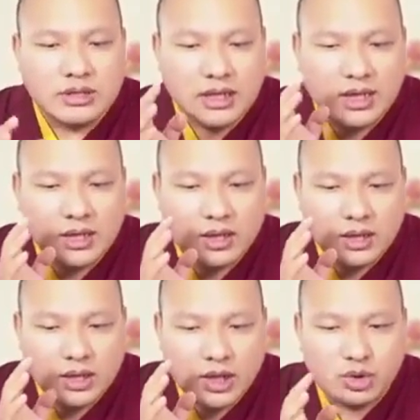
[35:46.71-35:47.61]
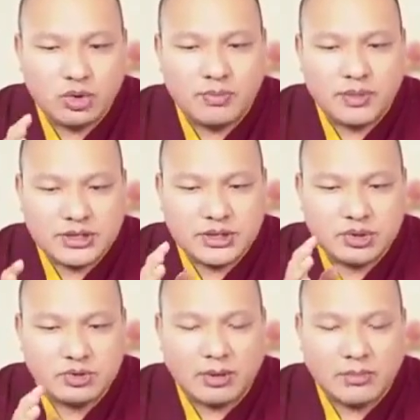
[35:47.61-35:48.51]
impure
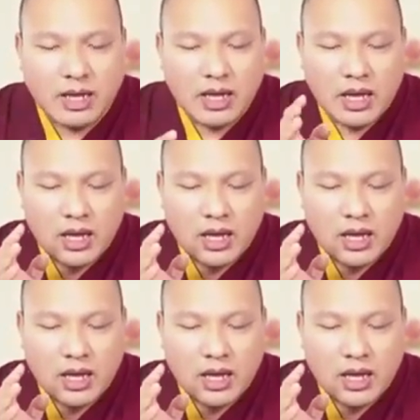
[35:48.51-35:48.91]
things.